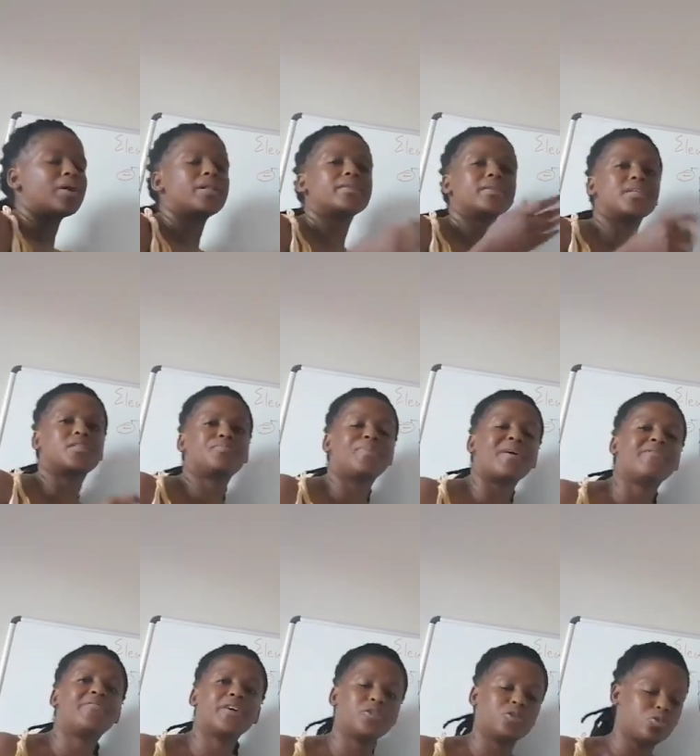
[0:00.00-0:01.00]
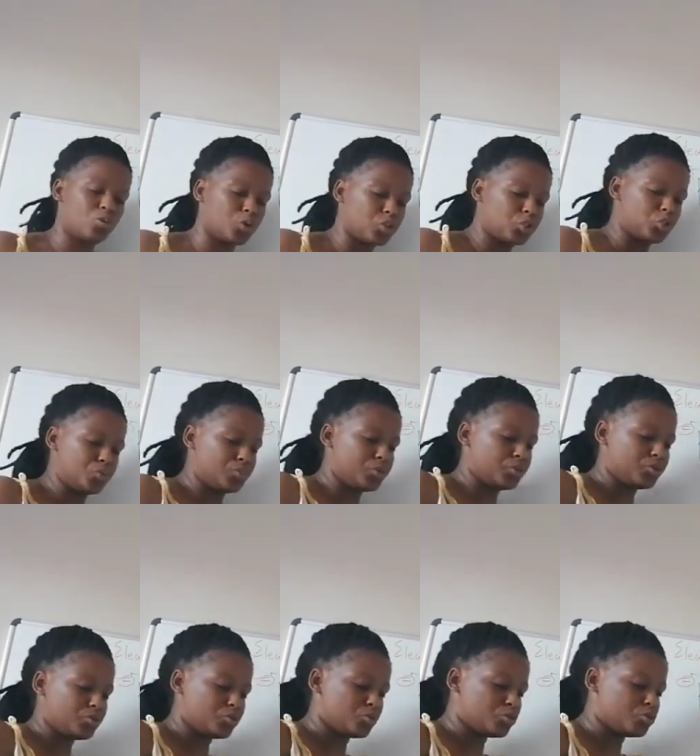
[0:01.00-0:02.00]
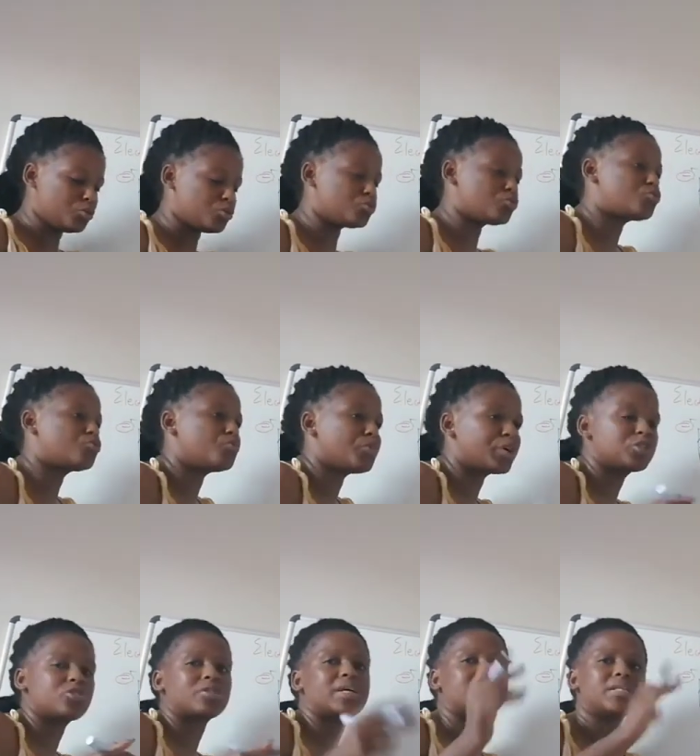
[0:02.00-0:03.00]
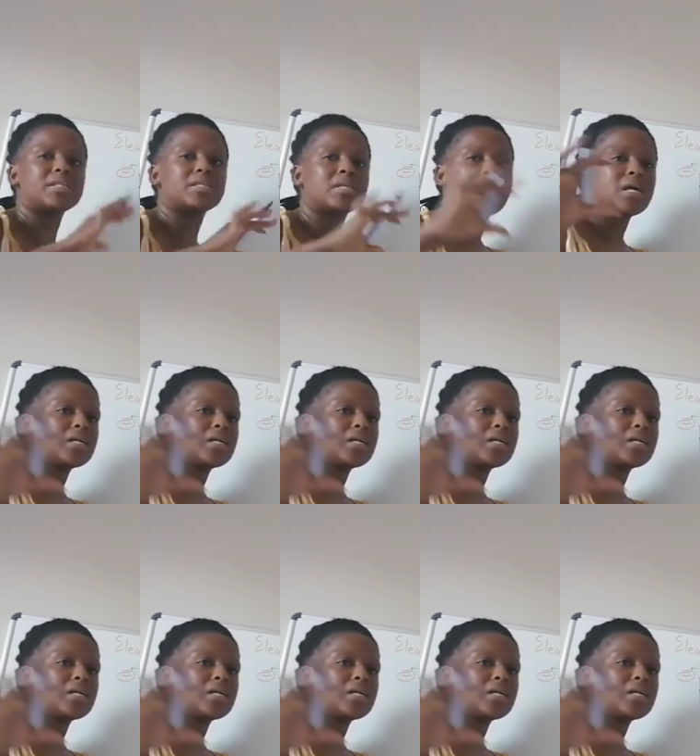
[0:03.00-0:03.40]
well, this buffer is going to be used to make sure that it